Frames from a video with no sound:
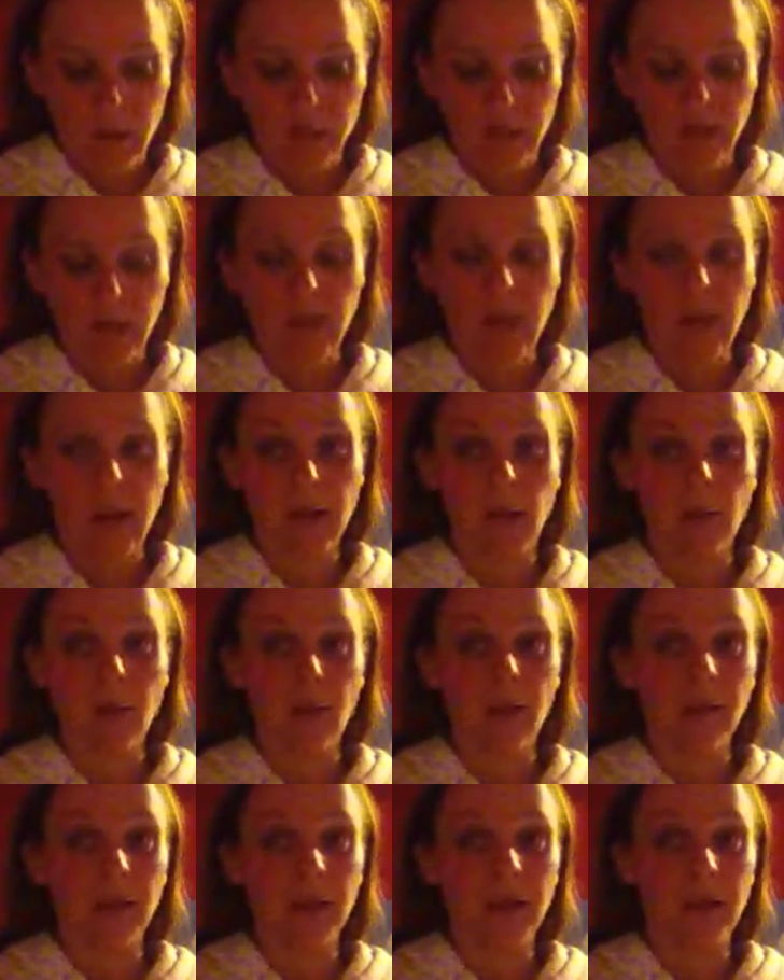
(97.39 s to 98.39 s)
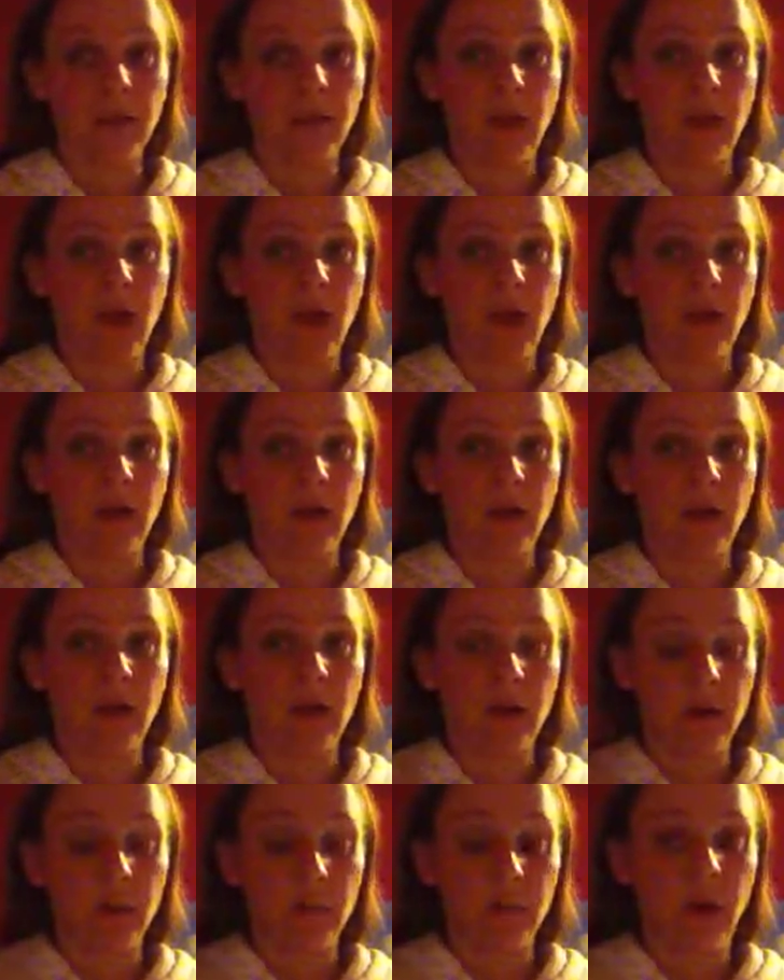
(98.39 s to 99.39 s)
And I will link that.
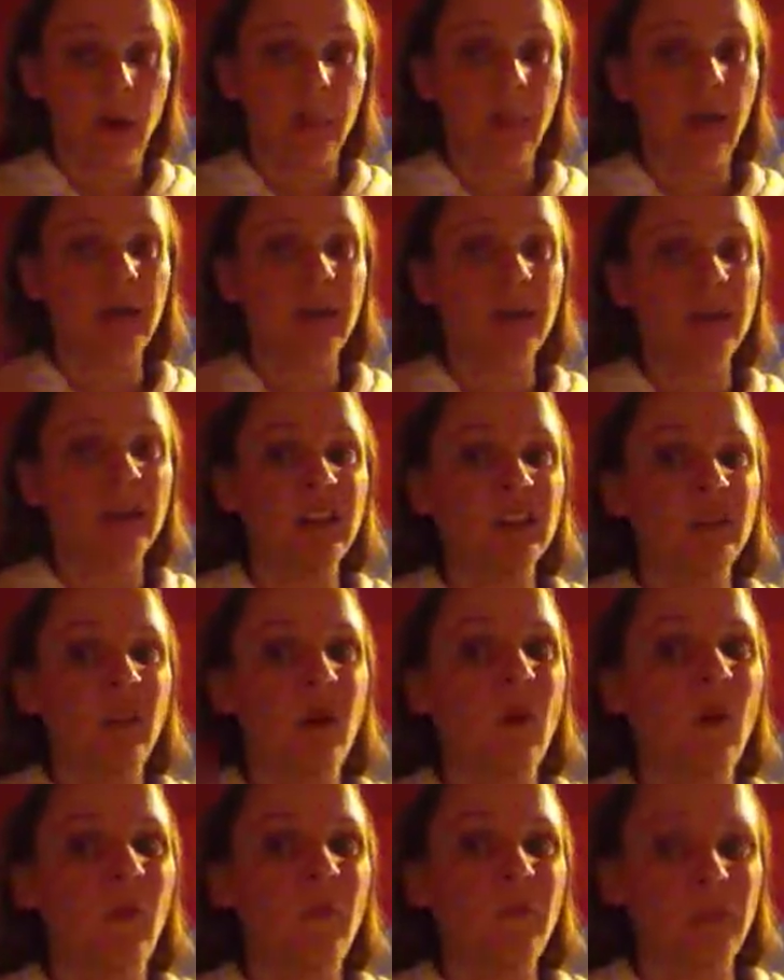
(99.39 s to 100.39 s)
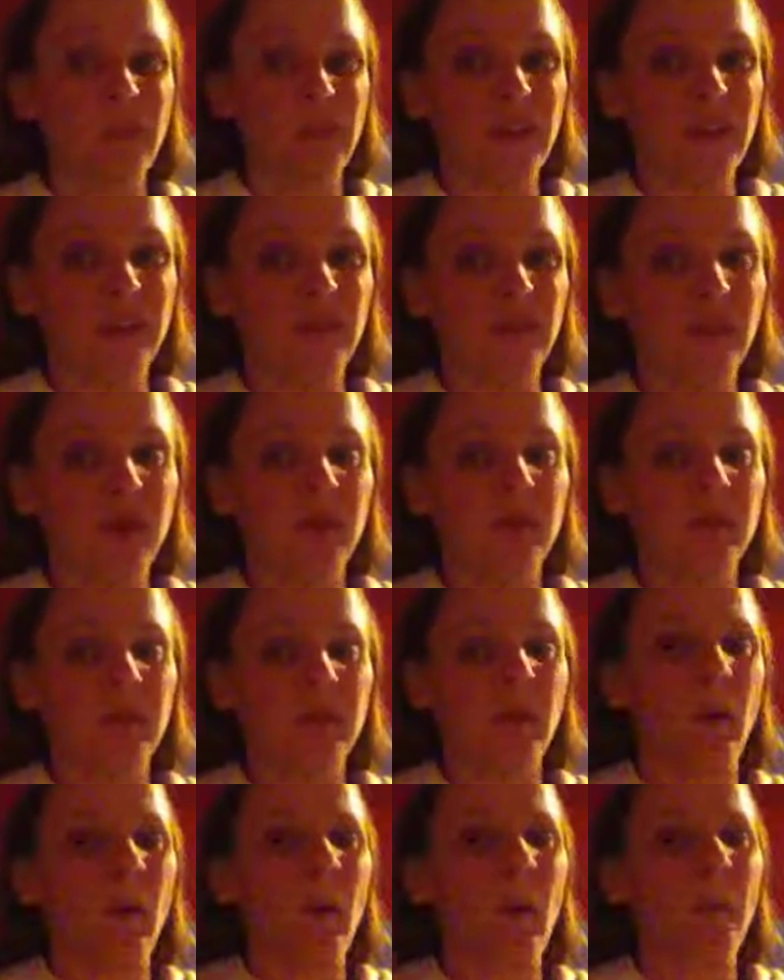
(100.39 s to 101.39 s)
I'm not going to link the whole
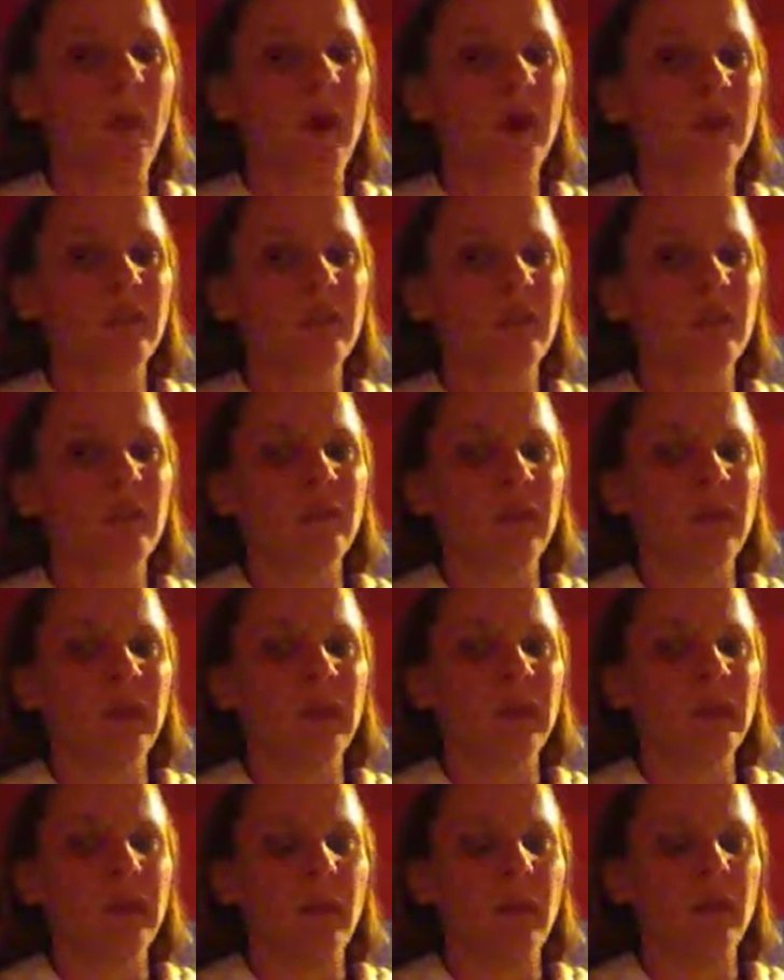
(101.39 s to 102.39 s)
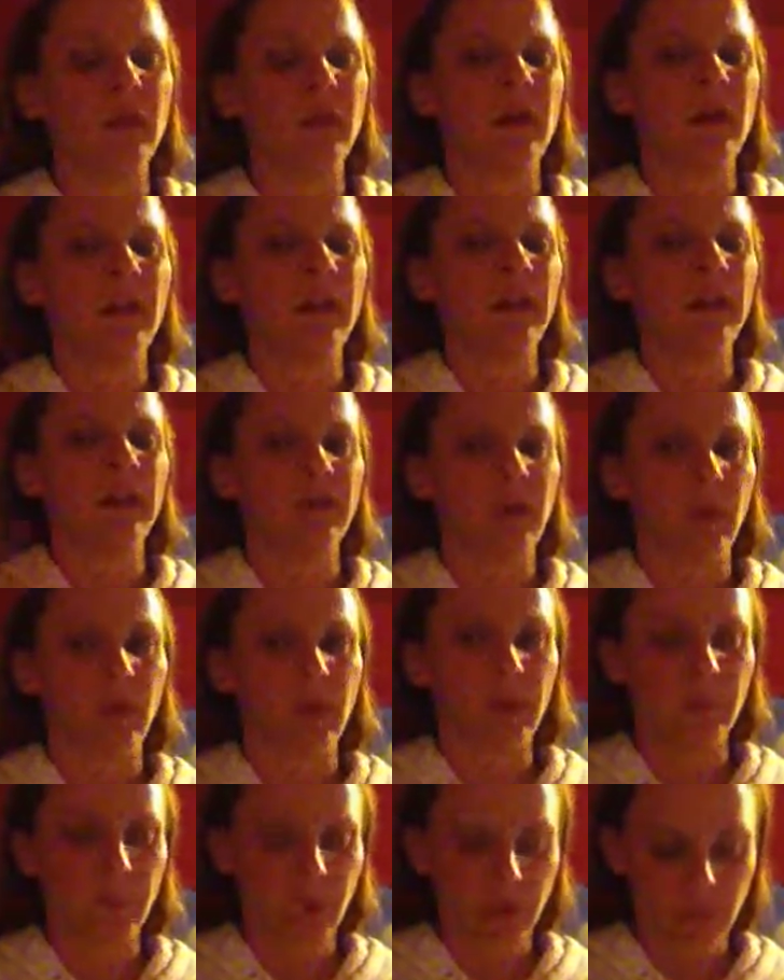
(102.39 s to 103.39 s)
parts of the video down below. I'll link some
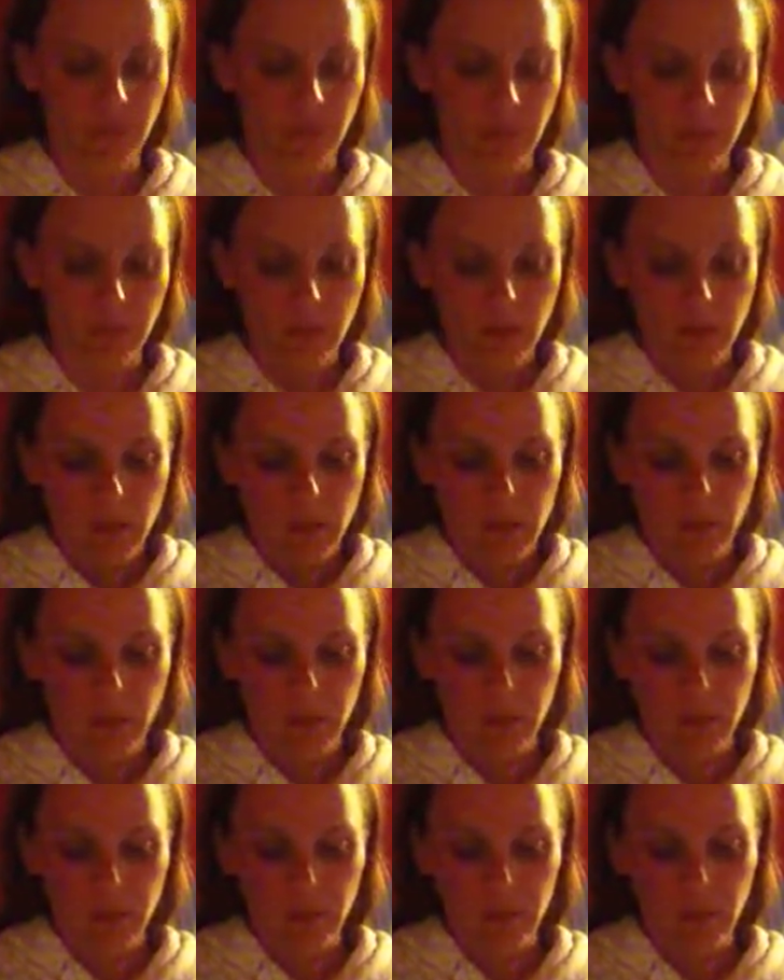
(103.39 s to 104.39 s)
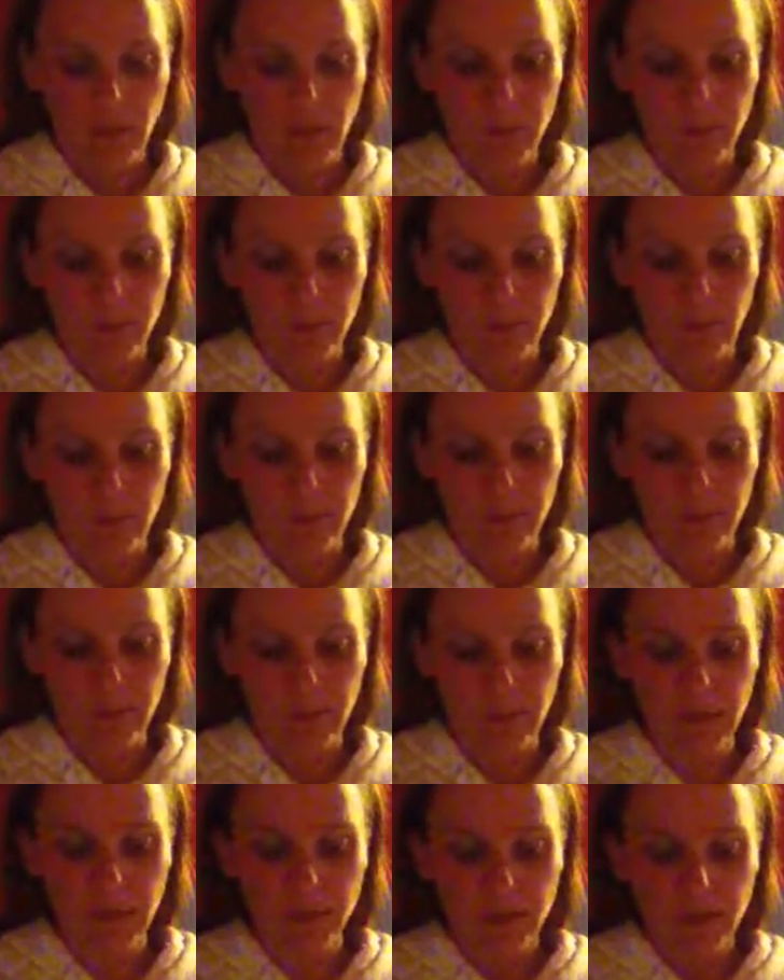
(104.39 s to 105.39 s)
of the parts because those have the songs
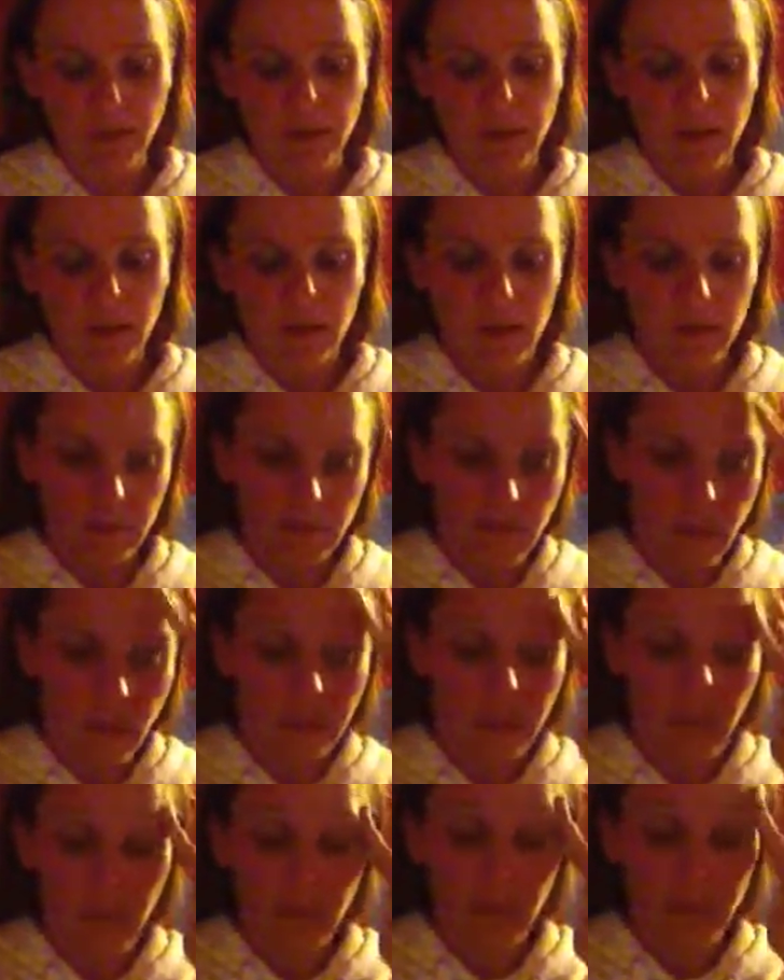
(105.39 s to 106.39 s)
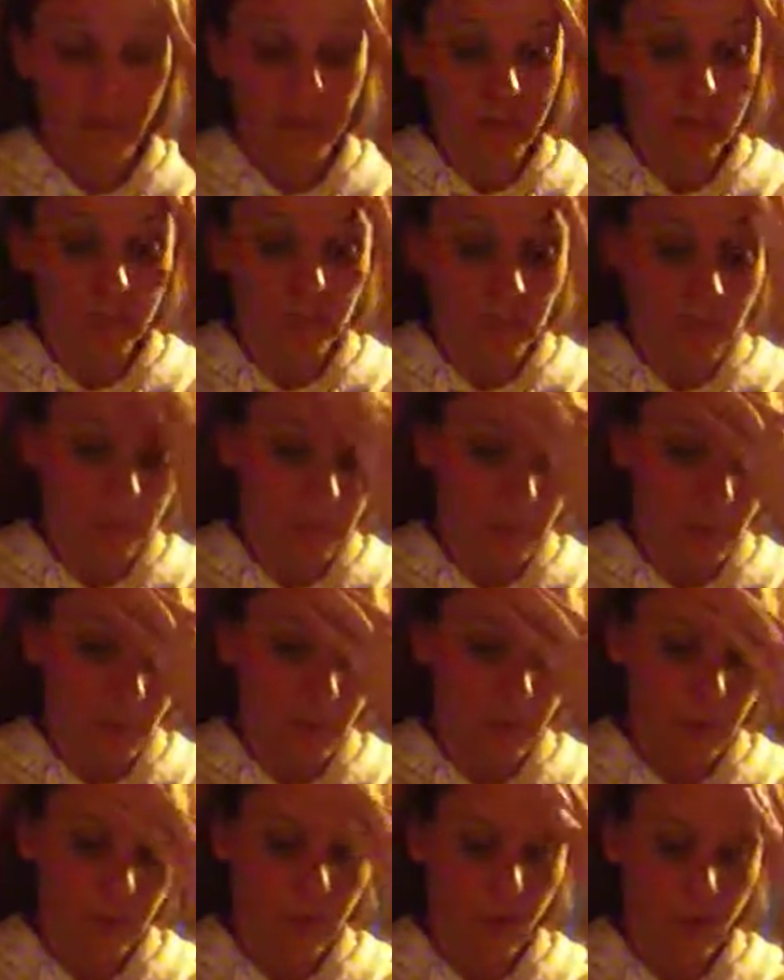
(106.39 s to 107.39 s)
in it and stuff. I will just link some
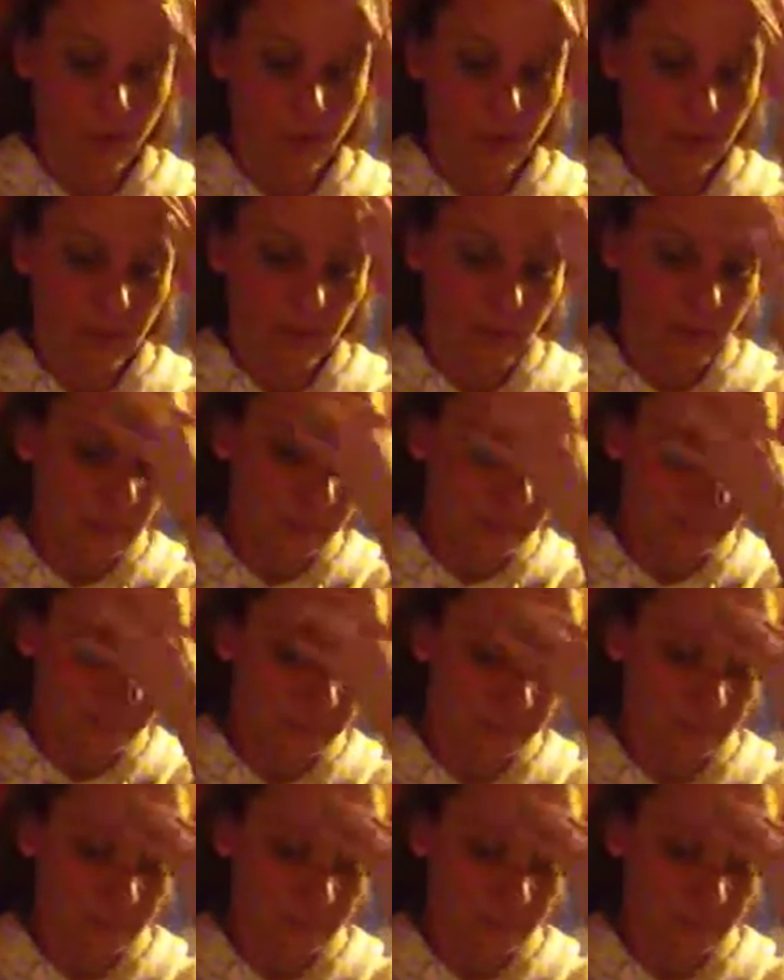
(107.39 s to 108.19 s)
of the parts in it.